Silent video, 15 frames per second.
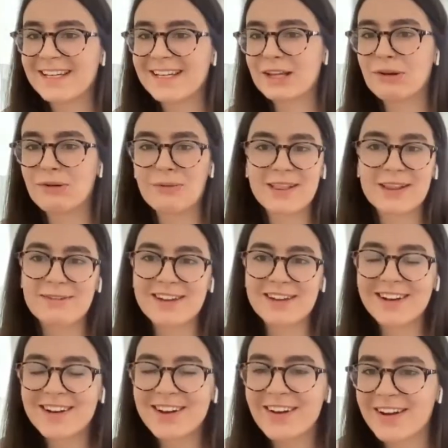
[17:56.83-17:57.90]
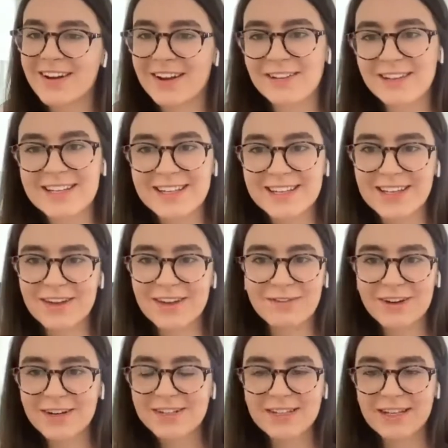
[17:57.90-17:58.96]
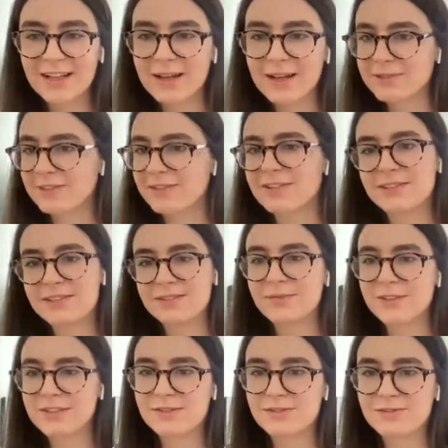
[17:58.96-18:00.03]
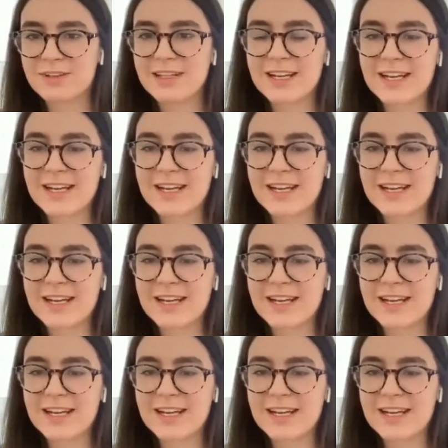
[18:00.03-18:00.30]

when they were younger, and are leading the university clubs, which is really